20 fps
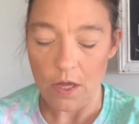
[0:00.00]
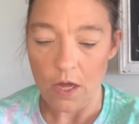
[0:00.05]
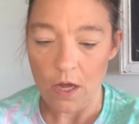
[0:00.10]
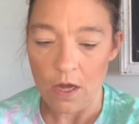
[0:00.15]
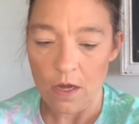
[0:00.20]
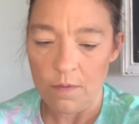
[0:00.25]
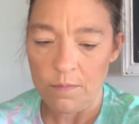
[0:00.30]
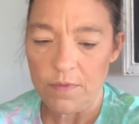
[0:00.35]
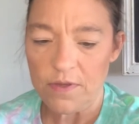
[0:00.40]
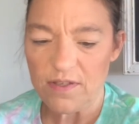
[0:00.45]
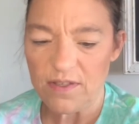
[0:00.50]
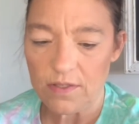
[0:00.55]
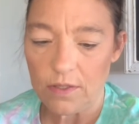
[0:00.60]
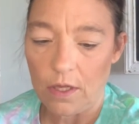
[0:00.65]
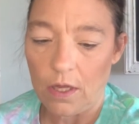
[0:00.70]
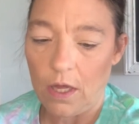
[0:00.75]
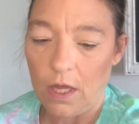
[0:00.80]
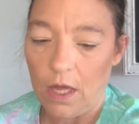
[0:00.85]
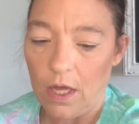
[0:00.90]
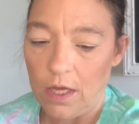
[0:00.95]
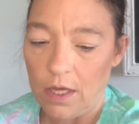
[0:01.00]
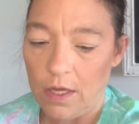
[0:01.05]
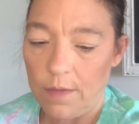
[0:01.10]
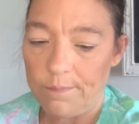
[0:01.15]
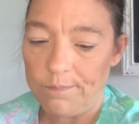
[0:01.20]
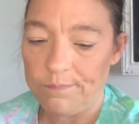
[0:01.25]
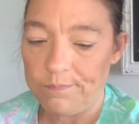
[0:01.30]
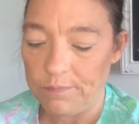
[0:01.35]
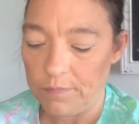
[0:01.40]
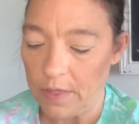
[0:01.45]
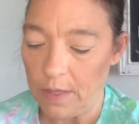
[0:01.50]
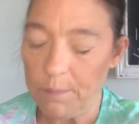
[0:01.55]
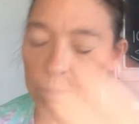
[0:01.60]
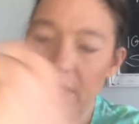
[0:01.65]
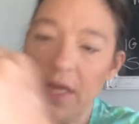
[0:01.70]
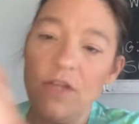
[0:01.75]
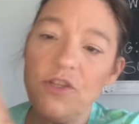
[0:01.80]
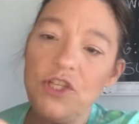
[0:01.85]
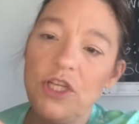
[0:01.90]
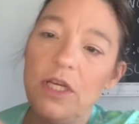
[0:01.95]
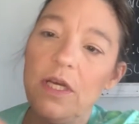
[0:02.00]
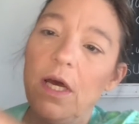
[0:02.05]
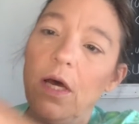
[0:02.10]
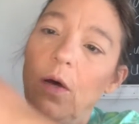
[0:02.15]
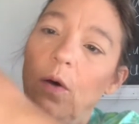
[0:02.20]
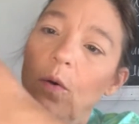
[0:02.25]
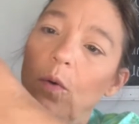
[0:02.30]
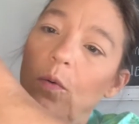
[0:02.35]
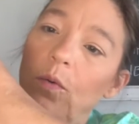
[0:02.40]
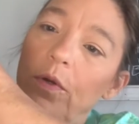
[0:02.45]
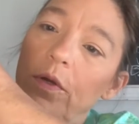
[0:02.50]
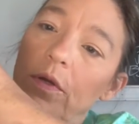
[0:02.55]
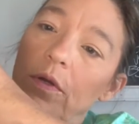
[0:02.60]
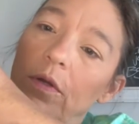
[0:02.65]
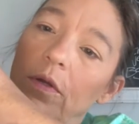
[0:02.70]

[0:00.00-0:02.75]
on this peachy gold.